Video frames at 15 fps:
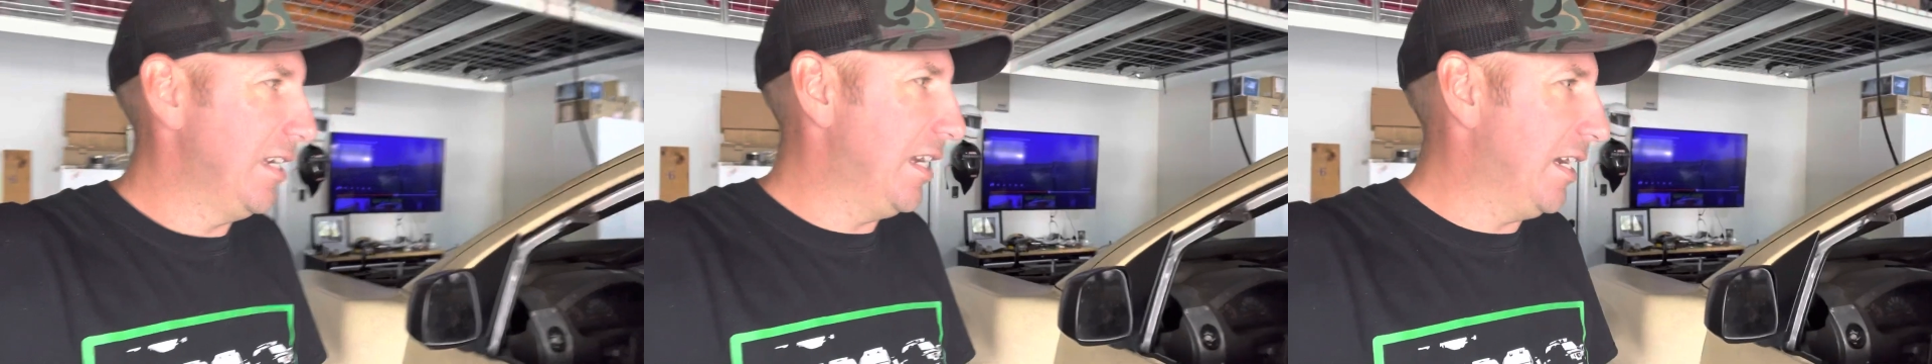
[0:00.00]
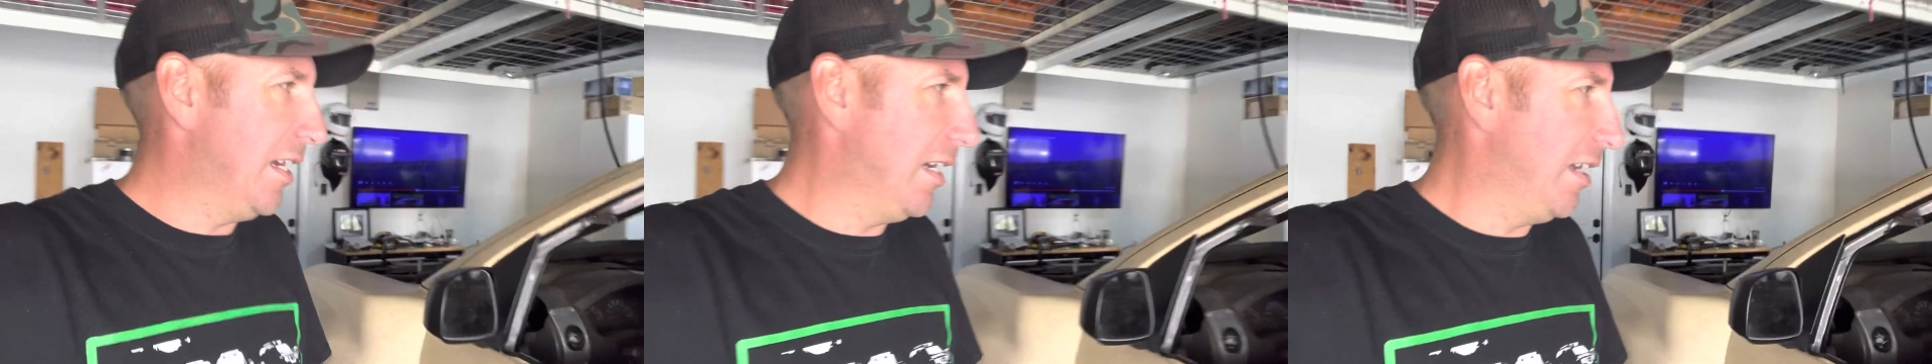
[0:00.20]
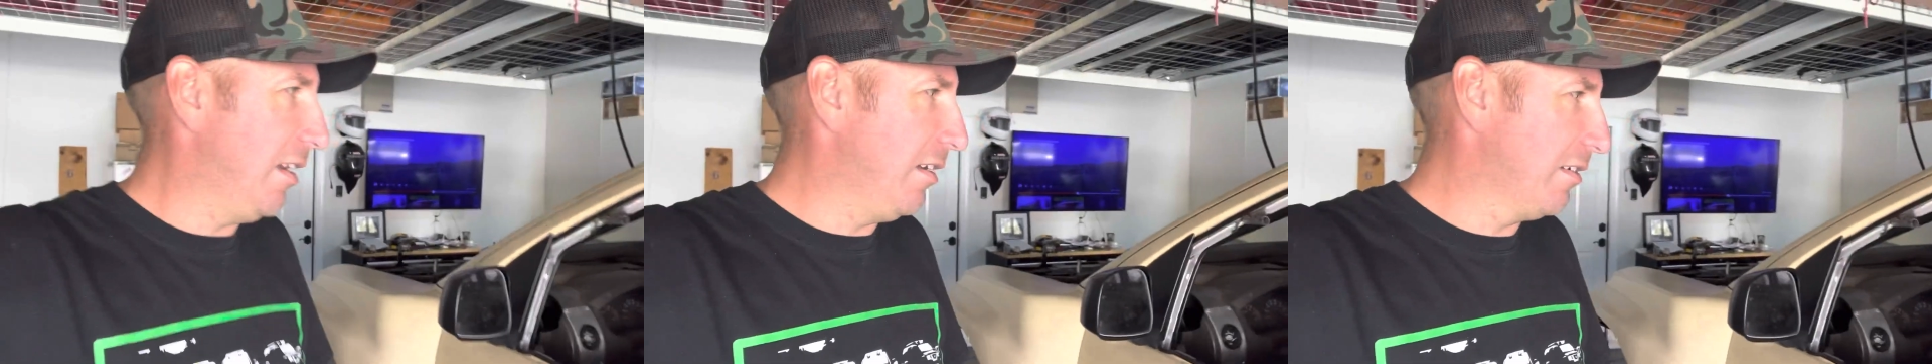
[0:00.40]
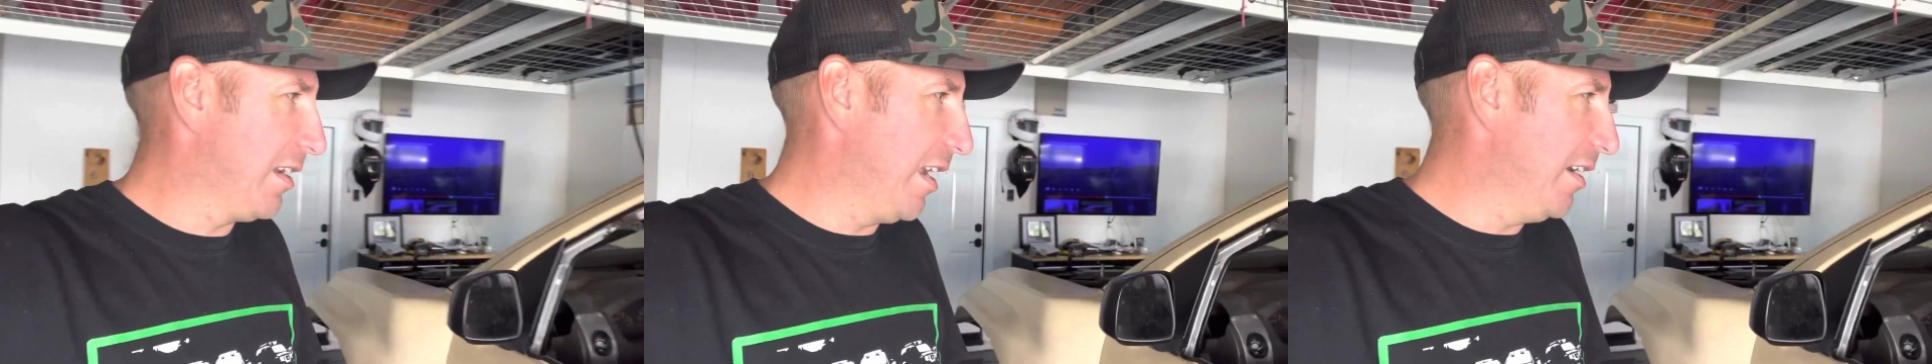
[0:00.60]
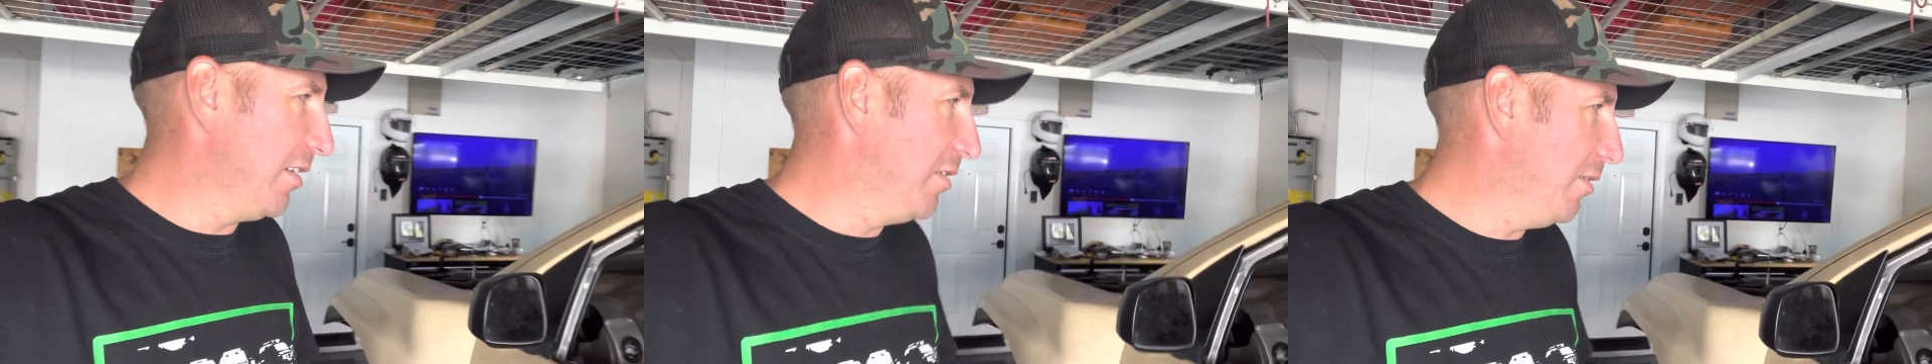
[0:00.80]
I'll
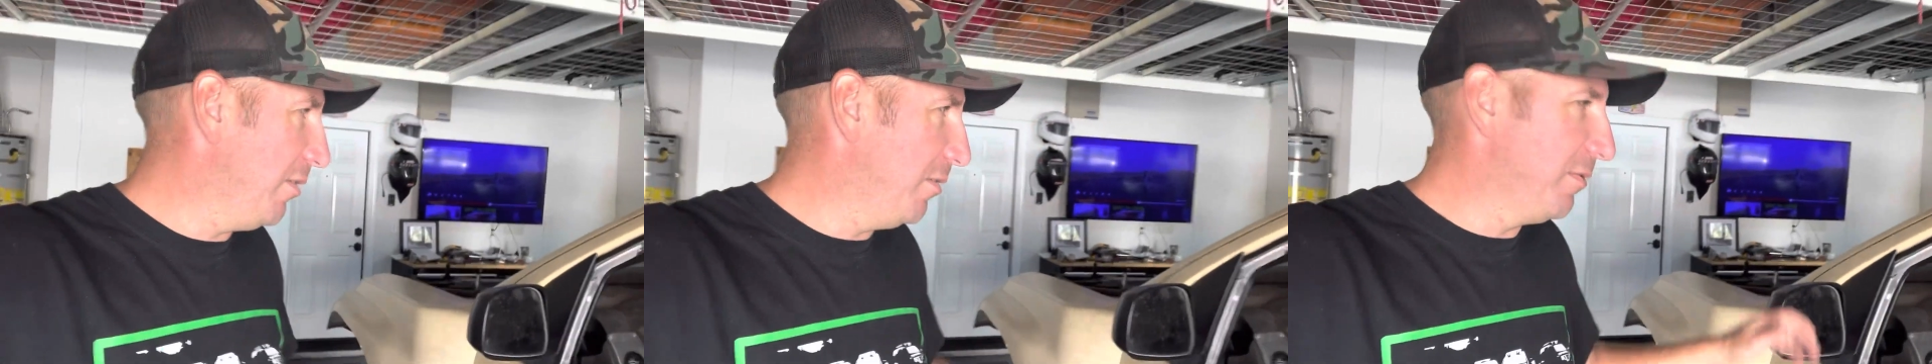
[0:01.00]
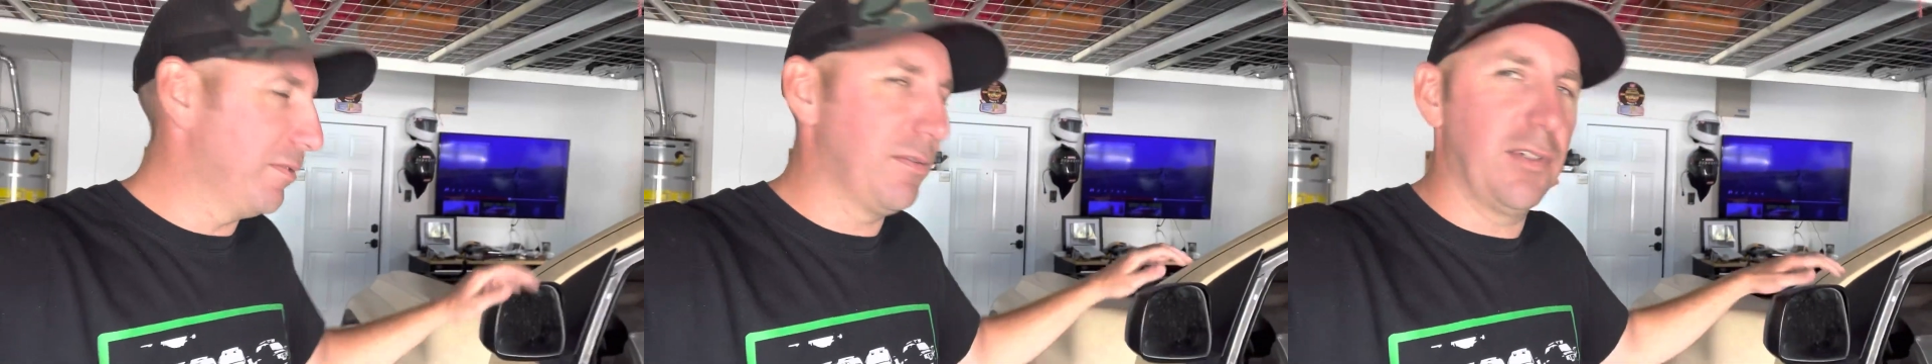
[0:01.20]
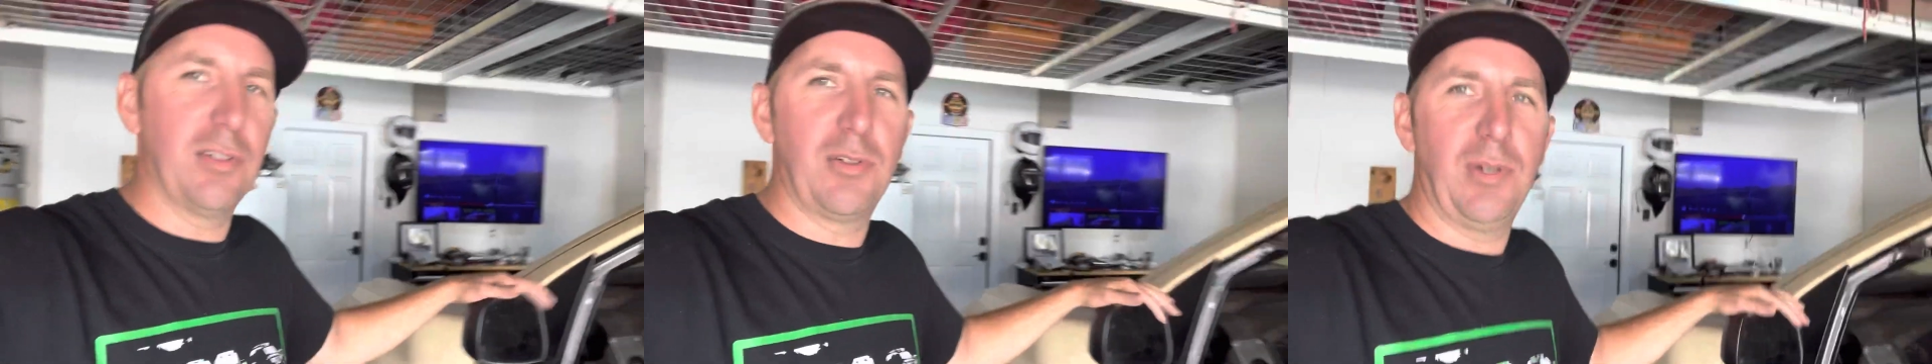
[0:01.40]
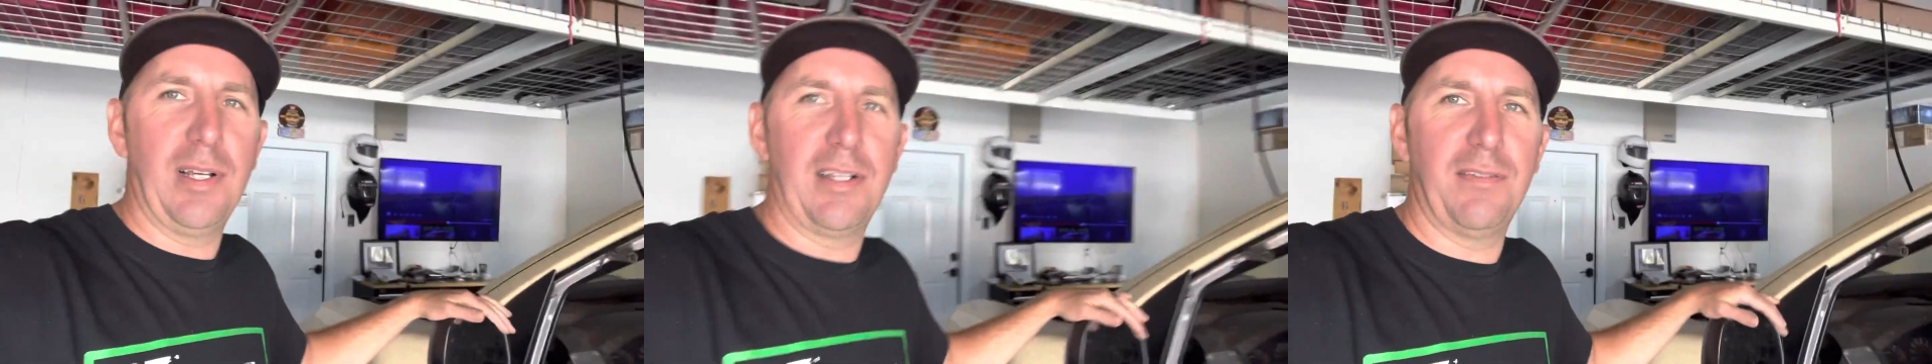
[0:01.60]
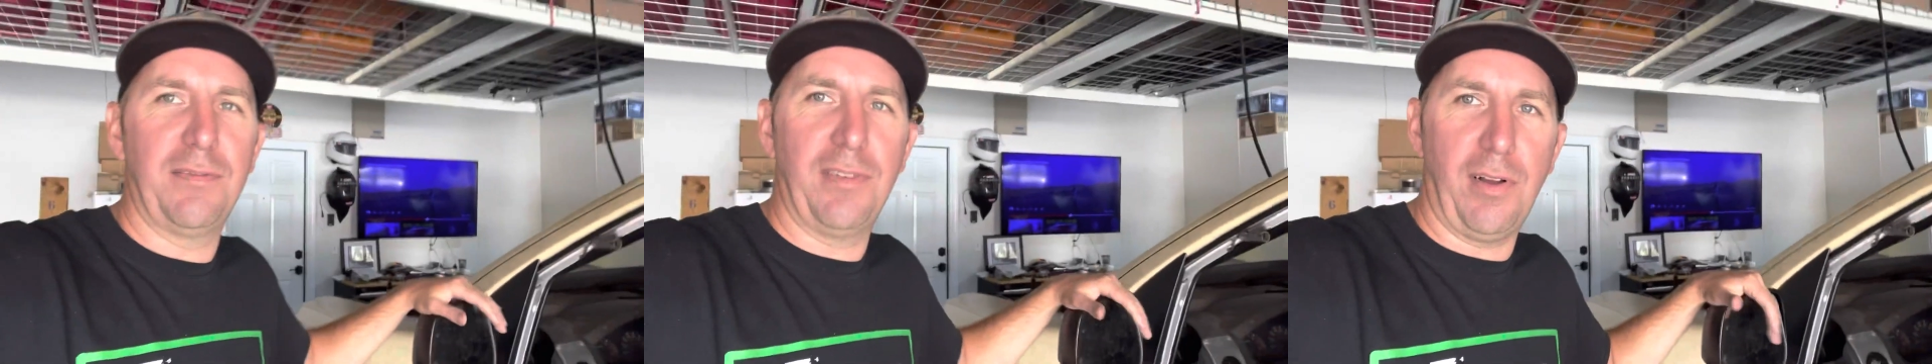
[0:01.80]
kind of go over real quick
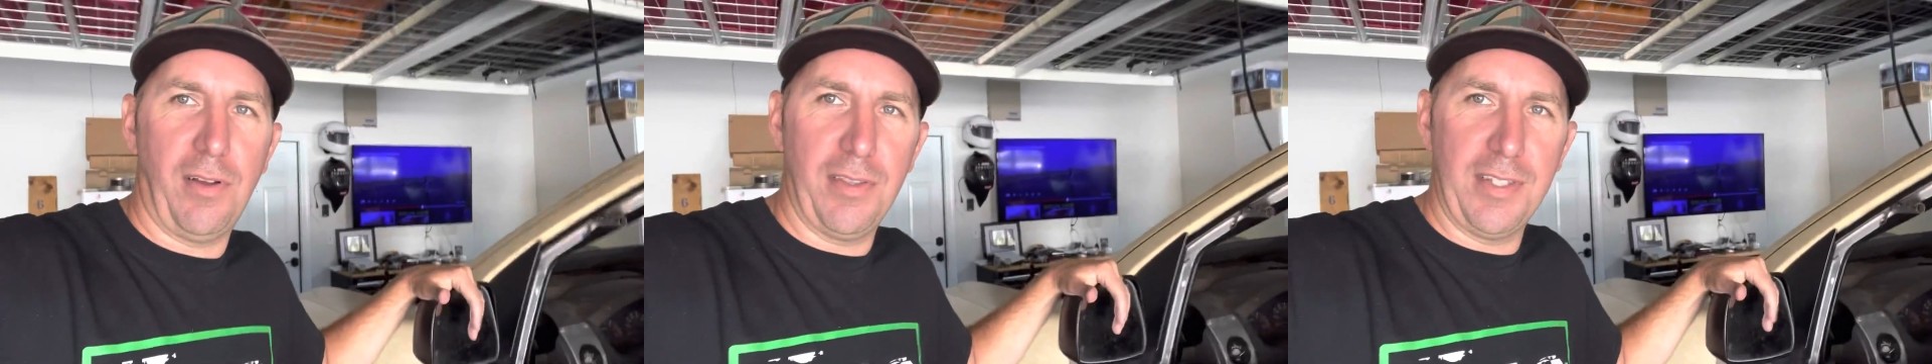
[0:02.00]
of all